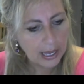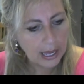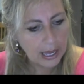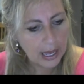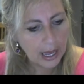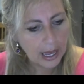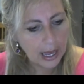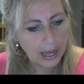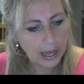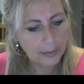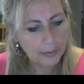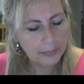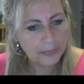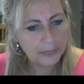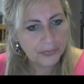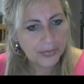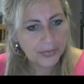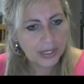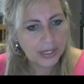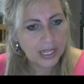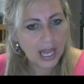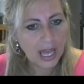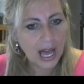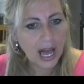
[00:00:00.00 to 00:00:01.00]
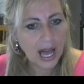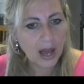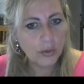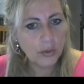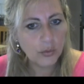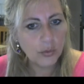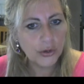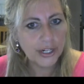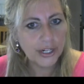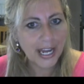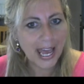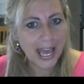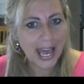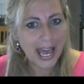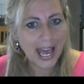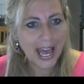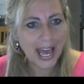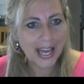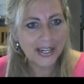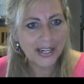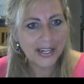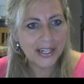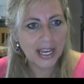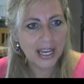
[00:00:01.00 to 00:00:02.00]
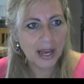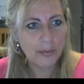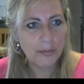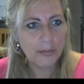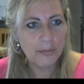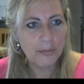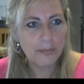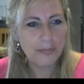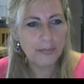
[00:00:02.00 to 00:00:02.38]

Um, I would add a